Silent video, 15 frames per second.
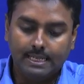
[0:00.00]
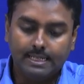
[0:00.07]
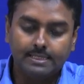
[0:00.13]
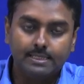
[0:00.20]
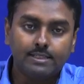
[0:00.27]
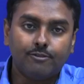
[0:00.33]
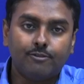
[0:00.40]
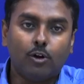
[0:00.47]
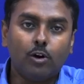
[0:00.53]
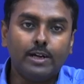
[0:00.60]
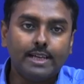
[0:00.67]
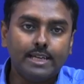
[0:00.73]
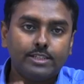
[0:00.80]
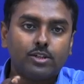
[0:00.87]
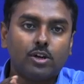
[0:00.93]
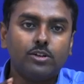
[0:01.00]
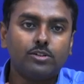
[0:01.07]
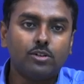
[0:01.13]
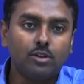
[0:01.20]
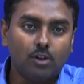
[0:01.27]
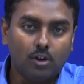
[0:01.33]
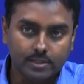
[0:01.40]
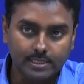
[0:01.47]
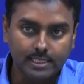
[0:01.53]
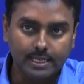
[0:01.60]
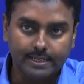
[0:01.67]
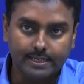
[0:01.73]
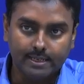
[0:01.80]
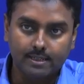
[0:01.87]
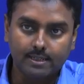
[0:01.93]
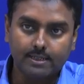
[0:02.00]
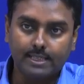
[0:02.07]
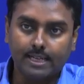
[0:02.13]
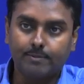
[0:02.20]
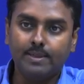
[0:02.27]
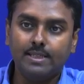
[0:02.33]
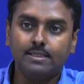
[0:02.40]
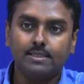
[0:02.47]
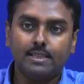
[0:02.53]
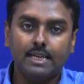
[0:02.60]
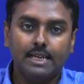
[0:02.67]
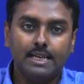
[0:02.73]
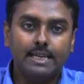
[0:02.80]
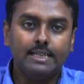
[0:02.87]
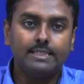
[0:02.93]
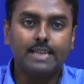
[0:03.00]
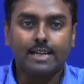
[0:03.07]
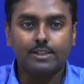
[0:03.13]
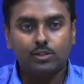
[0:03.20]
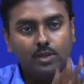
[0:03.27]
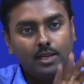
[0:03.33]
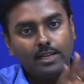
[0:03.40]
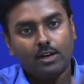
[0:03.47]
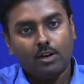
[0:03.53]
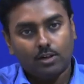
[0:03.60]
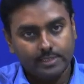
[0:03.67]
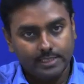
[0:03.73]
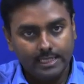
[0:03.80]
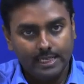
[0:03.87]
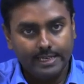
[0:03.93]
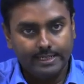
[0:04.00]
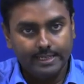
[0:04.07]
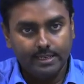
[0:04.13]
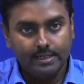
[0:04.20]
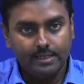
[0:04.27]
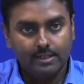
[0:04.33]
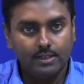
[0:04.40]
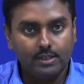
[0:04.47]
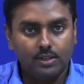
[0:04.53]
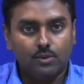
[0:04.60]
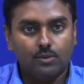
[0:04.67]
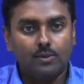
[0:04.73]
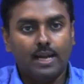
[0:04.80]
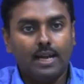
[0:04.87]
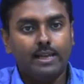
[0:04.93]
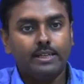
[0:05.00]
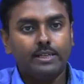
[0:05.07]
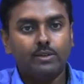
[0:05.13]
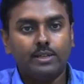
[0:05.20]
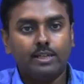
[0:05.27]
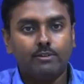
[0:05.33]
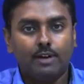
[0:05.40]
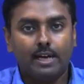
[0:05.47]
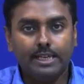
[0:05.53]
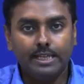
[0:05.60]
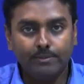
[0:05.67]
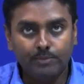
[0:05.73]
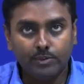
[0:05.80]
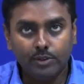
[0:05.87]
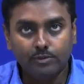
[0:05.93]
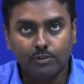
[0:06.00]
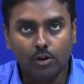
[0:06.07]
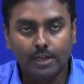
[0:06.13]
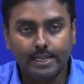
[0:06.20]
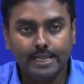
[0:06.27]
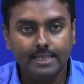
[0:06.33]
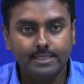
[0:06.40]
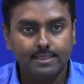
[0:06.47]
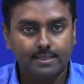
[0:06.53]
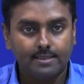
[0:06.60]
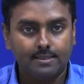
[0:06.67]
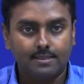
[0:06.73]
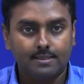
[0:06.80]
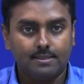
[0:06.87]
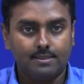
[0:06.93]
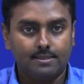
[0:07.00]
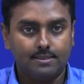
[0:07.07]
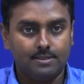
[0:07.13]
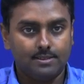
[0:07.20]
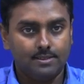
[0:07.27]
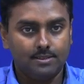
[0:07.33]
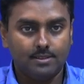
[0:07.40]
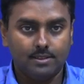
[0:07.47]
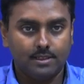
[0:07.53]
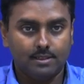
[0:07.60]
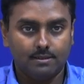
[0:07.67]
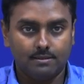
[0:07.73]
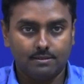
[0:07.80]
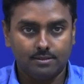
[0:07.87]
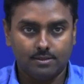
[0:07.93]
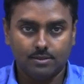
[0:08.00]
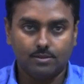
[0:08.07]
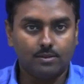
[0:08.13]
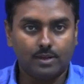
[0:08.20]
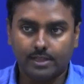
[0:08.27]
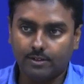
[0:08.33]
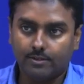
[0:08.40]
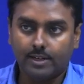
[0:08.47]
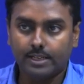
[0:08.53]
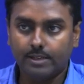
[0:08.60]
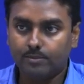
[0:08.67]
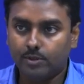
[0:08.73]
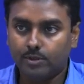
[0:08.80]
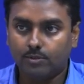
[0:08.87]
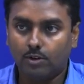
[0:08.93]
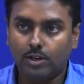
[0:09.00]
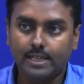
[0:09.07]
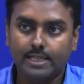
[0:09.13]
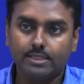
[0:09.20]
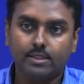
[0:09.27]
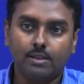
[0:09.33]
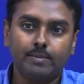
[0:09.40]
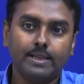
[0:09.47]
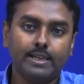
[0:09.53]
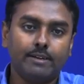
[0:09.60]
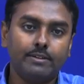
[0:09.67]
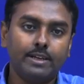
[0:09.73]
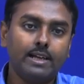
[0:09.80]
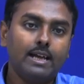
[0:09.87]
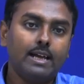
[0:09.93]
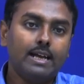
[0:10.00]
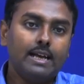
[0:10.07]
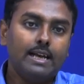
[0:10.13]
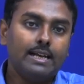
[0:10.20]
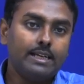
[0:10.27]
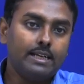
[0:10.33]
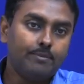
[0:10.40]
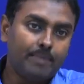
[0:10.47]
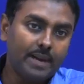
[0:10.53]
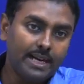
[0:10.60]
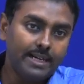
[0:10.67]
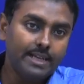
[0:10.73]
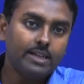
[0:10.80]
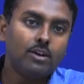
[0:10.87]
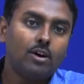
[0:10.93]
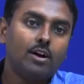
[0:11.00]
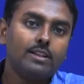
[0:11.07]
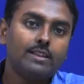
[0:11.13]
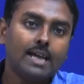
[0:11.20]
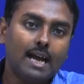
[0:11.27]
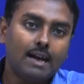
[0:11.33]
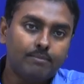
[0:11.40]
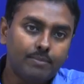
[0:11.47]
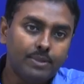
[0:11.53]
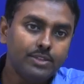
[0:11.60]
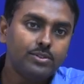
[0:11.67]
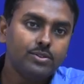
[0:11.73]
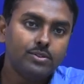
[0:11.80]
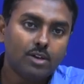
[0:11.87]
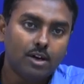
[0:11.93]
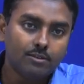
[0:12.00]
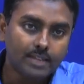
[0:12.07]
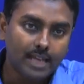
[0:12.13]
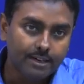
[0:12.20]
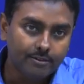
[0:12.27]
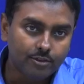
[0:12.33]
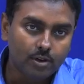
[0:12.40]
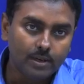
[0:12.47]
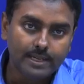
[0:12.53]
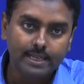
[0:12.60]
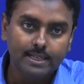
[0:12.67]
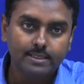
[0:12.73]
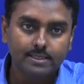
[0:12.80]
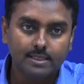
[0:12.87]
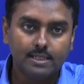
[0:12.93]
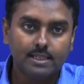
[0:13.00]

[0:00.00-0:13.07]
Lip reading: this is a voltage controlled oscillator. That means it is actually a oscillator where you give a input voltage. Okay. So, whatever input voltage you will be giving, depending on the amplitude of that voltage,